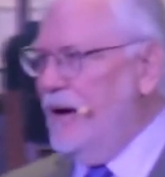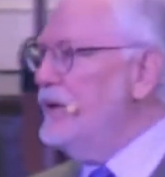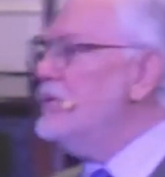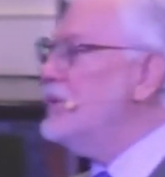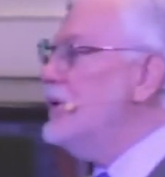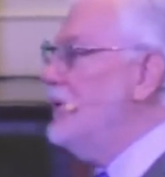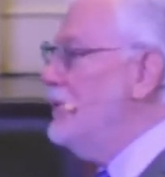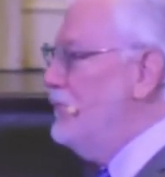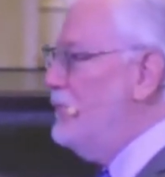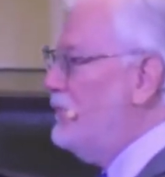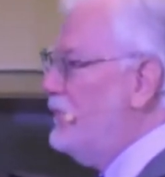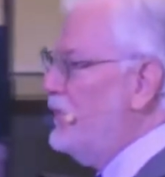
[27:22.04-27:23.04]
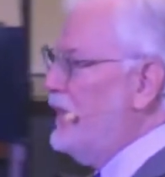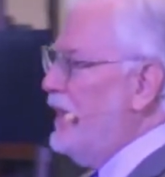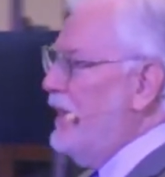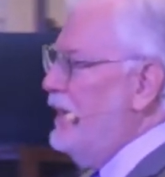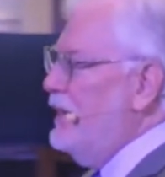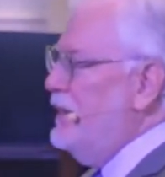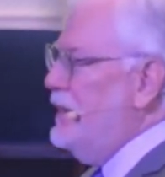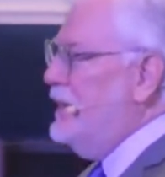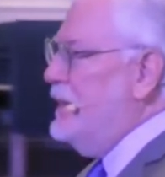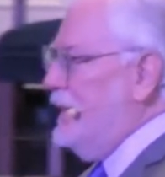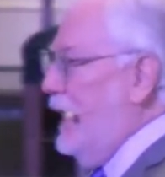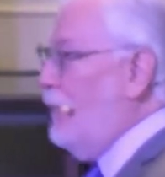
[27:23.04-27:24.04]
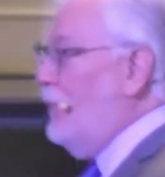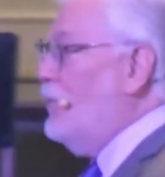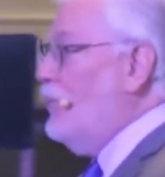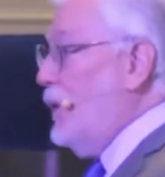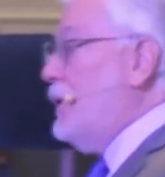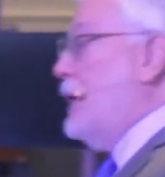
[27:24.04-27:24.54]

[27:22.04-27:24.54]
don't know. Now, we're going to